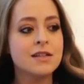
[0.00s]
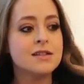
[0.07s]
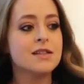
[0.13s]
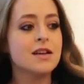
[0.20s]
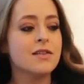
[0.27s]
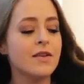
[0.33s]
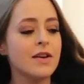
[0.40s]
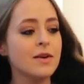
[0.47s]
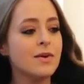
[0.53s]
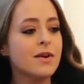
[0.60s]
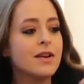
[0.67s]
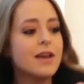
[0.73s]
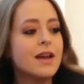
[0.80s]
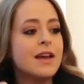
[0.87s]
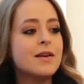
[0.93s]
Did Darth Vader
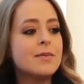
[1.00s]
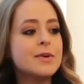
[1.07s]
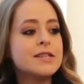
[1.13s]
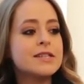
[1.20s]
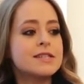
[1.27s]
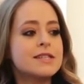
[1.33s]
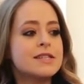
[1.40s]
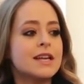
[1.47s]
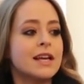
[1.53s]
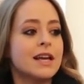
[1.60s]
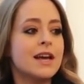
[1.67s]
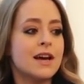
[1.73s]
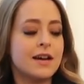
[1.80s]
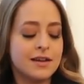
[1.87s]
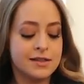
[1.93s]
wear a cape? He did, didn't he?
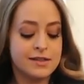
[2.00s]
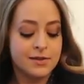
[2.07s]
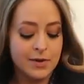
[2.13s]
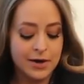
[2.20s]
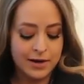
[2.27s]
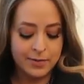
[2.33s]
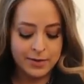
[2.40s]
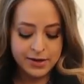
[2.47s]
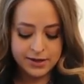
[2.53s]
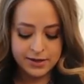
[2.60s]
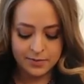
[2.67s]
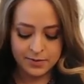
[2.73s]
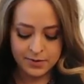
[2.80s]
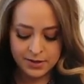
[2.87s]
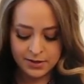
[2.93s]
Yeah, because it went out behind
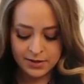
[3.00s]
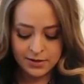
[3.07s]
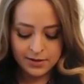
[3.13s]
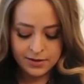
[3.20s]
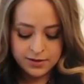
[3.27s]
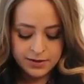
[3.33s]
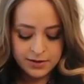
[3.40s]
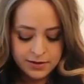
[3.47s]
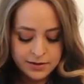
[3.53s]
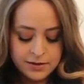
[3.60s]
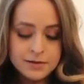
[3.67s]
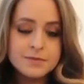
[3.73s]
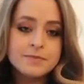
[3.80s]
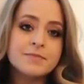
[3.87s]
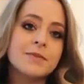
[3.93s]
him.
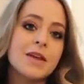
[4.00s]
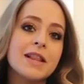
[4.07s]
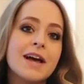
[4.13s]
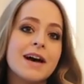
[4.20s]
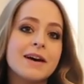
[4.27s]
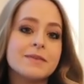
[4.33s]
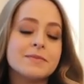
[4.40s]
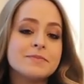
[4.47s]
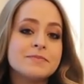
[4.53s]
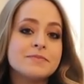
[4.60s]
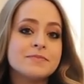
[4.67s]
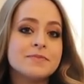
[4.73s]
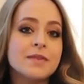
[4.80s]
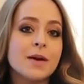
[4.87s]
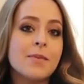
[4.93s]
Like that.
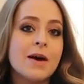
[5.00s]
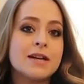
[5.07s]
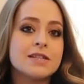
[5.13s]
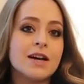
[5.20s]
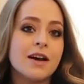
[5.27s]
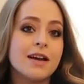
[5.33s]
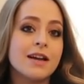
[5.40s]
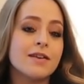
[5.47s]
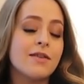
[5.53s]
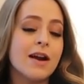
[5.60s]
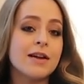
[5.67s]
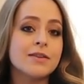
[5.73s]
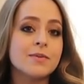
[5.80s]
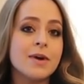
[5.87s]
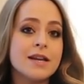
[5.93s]
I might tie it
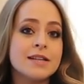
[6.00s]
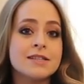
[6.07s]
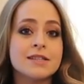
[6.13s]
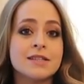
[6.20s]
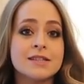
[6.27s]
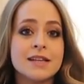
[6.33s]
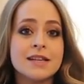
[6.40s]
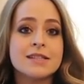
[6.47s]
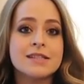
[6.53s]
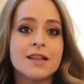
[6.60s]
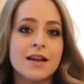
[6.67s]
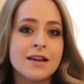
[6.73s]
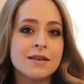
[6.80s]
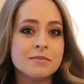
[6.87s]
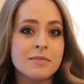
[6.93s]
around the waist because it is
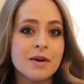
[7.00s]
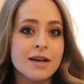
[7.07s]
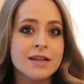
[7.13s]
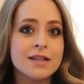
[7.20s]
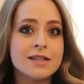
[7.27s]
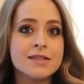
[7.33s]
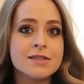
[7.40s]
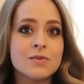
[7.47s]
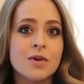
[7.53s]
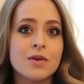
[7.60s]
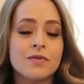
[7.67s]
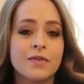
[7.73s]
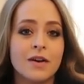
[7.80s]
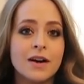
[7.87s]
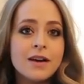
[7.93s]
like minus,
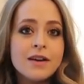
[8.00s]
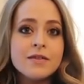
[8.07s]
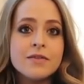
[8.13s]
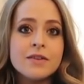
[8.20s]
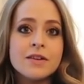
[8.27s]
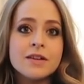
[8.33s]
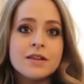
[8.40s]
what, 5?